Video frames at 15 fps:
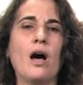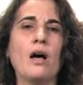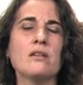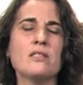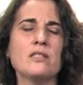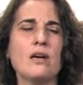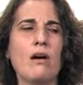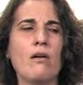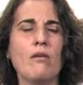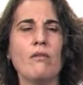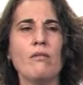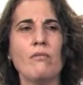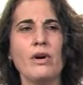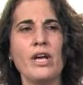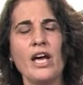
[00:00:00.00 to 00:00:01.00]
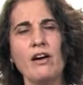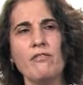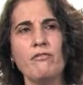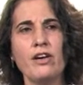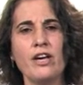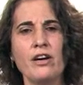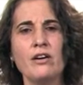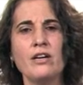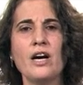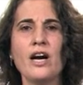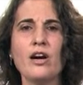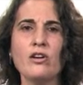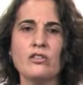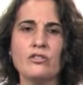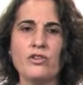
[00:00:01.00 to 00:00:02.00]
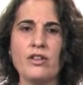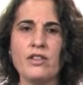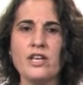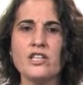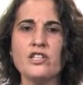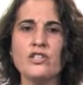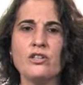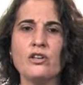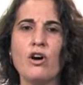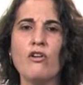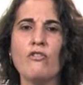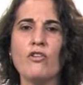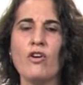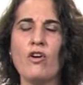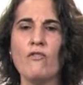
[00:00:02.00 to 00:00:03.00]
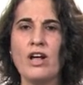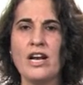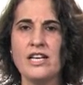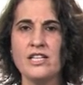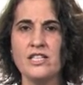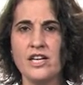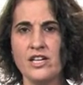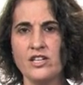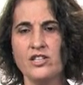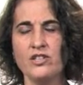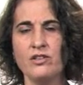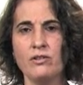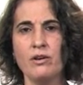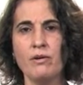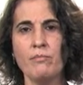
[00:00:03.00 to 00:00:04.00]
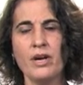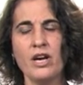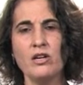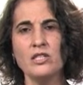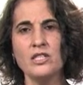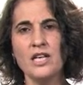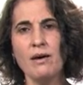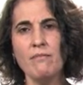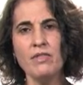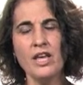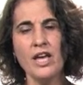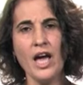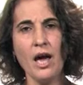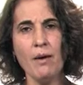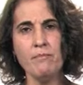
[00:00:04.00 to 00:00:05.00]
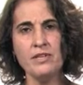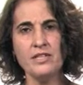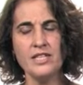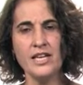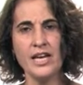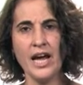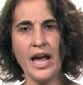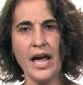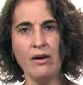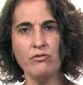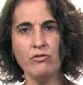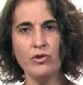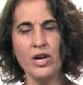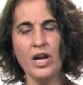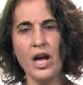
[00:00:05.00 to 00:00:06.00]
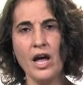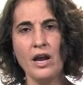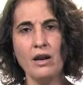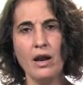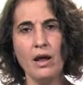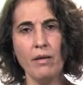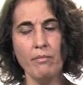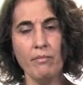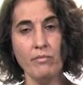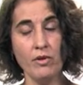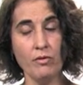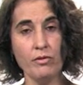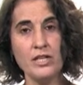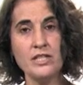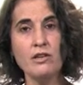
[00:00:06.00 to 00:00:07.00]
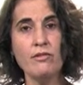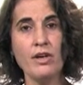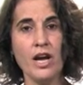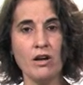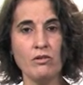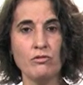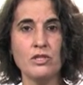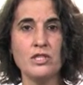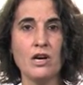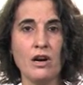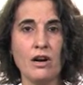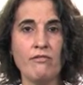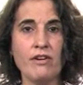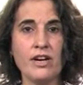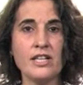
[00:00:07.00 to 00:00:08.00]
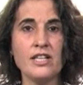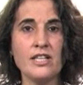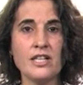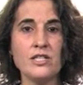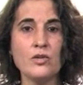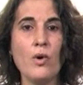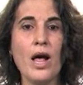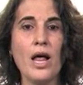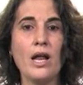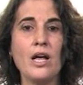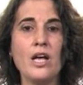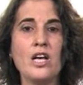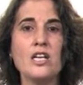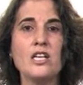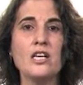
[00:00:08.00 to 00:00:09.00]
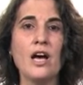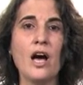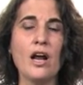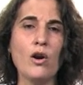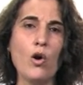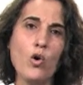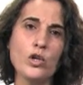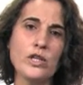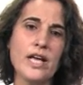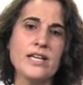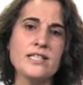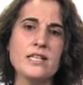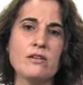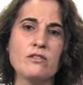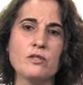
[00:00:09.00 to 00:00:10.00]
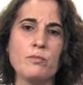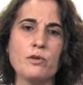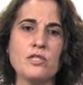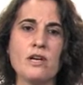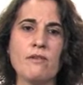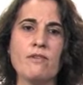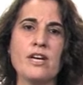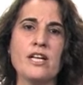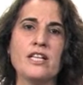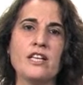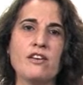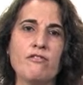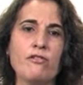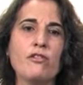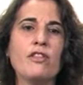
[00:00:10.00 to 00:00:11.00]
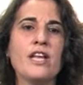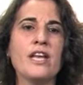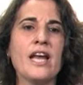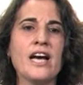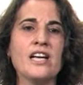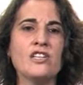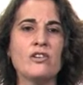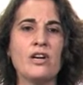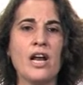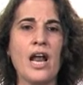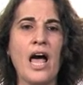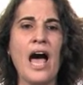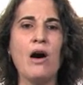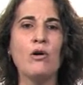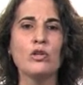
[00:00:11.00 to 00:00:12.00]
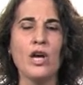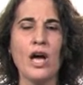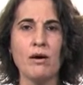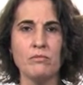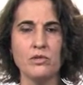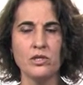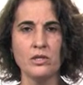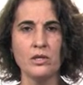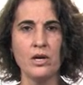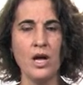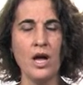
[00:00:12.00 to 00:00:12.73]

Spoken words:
So we have here a contradiction of globalization, because something happens in a country and the rest of the countries are affected as well. And who takes the responsibility for the national outcomes?